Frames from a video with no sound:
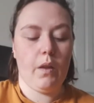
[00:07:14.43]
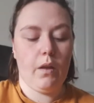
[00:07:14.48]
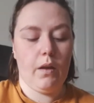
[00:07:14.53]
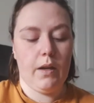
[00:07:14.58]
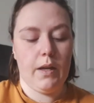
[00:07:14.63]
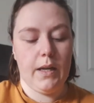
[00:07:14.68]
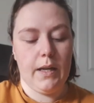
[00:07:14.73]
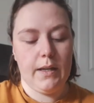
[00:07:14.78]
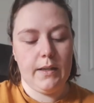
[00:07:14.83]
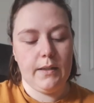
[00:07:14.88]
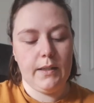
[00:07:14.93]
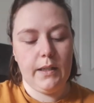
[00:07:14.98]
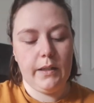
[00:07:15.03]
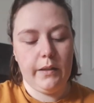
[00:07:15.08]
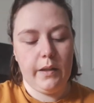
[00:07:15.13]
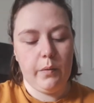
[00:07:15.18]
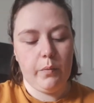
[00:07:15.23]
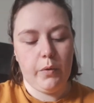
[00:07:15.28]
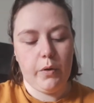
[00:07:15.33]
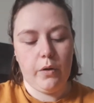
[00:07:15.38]

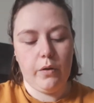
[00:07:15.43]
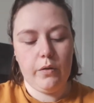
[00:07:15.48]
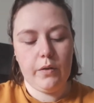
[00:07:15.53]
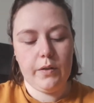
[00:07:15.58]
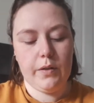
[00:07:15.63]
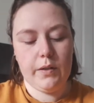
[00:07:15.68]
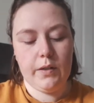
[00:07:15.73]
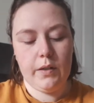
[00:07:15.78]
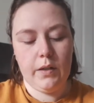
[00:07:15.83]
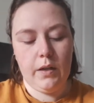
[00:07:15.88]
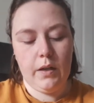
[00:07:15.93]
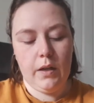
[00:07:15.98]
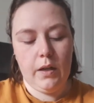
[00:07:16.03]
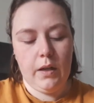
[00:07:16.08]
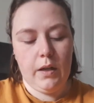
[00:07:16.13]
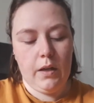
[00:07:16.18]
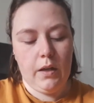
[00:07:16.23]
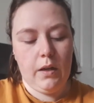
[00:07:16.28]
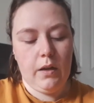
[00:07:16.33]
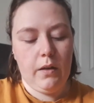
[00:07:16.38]
daily walks,
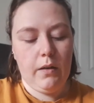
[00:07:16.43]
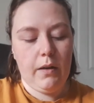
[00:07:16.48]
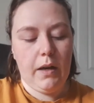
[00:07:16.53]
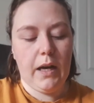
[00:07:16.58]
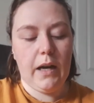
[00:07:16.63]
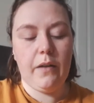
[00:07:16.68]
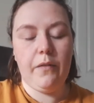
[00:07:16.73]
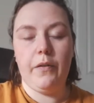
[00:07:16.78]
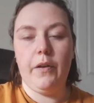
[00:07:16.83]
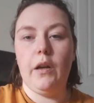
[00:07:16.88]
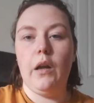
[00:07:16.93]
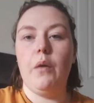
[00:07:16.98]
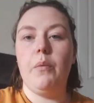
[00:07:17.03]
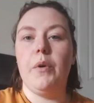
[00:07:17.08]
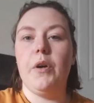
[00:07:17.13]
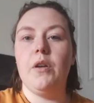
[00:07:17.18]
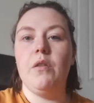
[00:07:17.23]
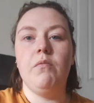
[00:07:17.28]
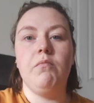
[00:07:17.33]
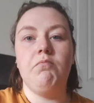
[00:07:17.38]
half an
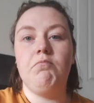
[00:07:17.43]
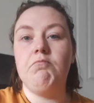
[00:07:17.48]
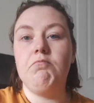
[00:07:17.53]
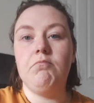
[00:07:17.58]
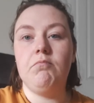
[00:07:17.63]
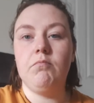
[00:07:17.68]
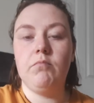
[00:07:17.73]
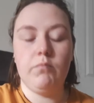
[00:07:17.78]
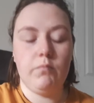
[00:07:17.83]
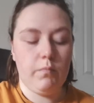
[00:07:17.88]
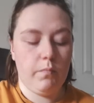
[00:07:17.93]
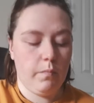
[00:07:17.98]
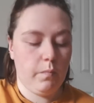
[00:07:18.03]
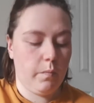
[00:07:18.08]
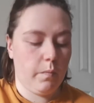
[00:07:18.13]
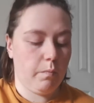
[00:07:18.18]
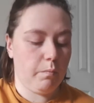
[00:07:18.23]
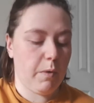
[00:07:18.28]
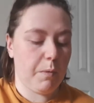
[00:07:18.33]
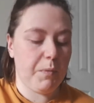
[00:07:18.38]
hour,
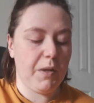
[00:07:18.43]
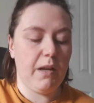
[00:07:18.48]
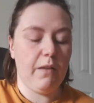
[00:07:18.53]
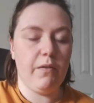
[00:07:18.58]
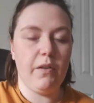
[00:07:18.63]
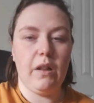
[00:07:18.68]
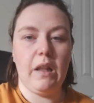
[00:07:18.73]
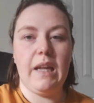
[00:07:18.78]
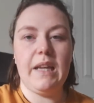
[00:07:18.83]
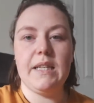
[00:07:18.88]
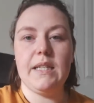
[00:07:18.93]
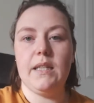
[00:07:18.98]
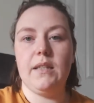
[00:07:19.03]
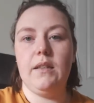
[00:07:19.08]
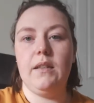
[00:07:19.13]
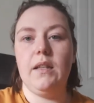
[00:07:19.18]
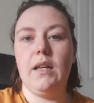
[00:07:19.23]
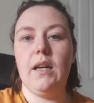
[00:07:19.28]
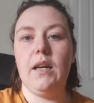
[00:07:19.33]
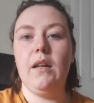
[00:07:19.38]
maybe even less
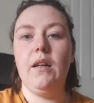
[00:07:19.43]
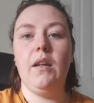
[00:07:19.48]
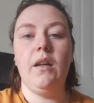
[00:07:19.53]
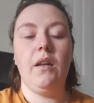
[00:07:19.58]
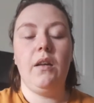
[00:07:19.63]
than that,